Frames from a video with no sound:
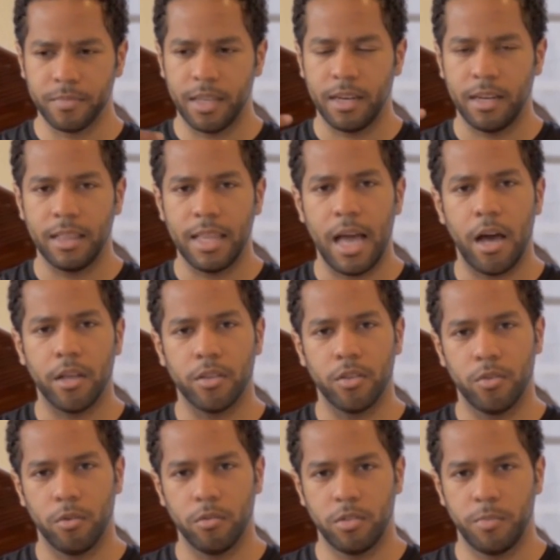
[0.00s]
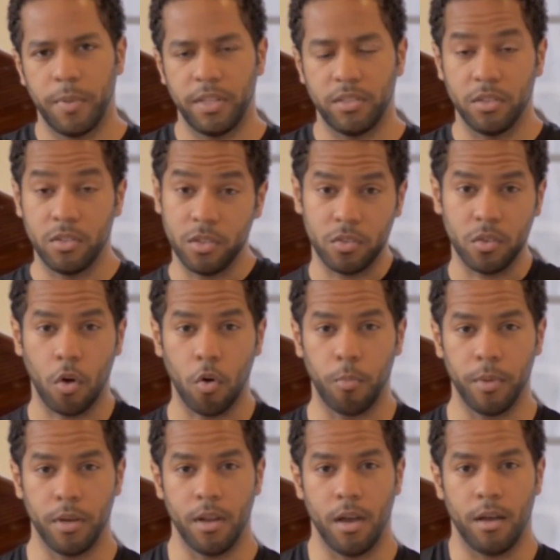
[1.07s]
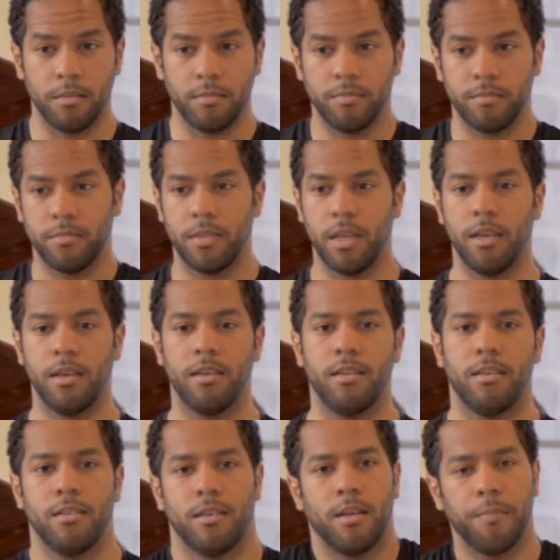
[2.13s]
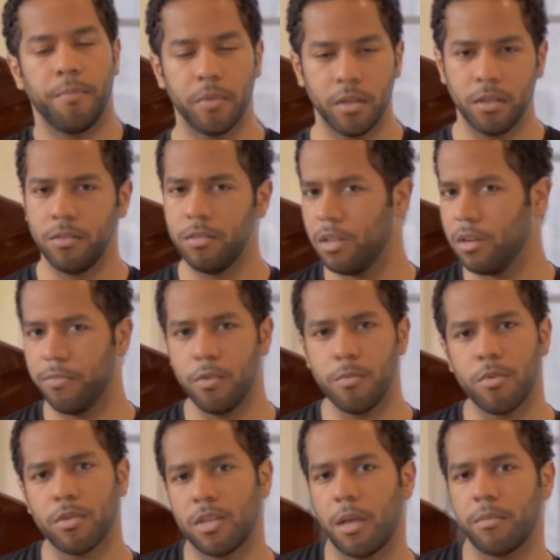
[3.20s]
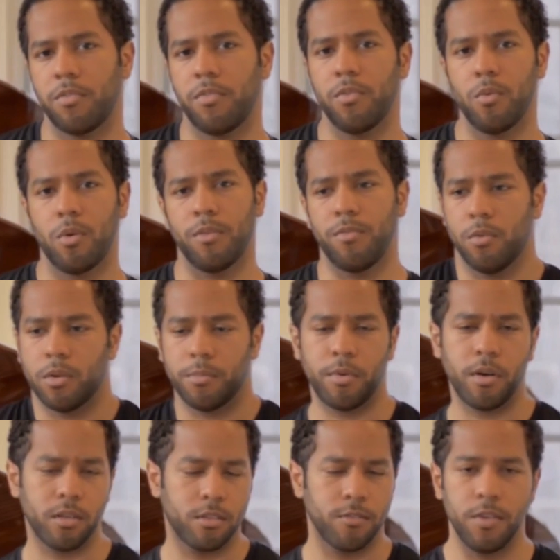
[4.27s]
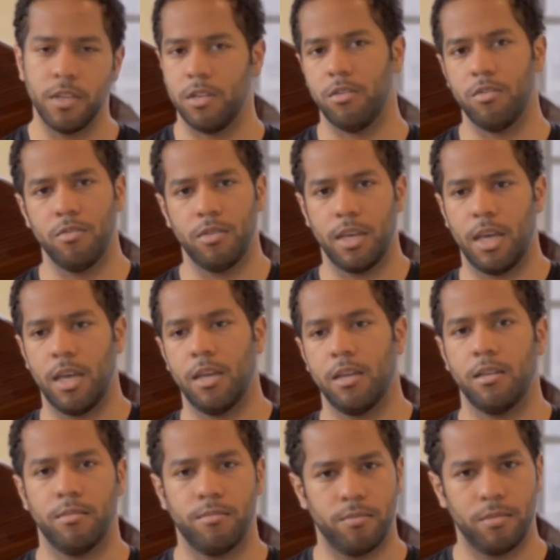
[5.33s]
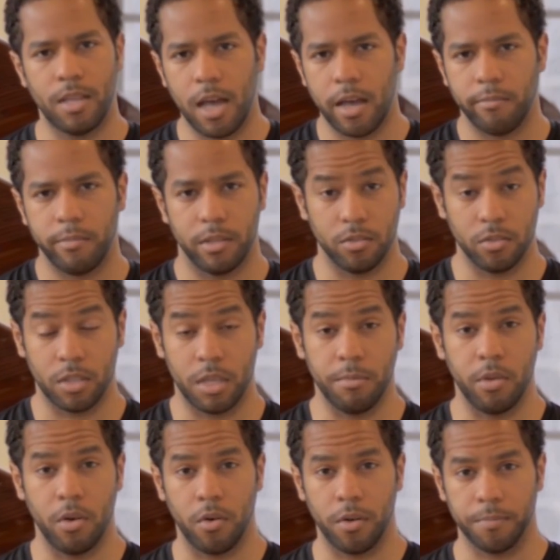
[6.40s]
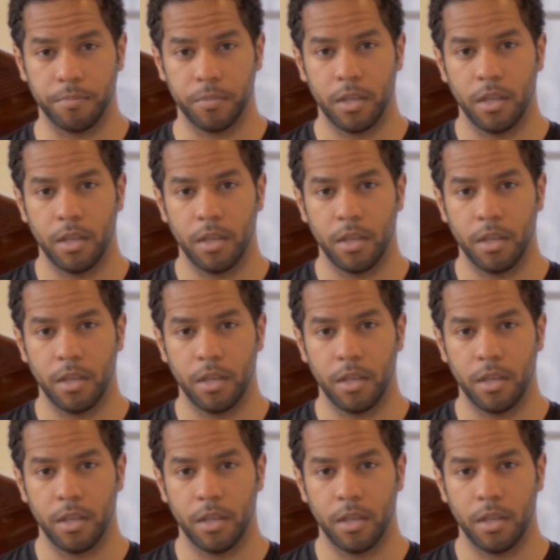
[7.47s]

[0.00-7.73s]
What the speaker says: And allow the throat space to just open up. You can do that a few more times if you want. If you want to pause the video, you can. If not, we can just keep going.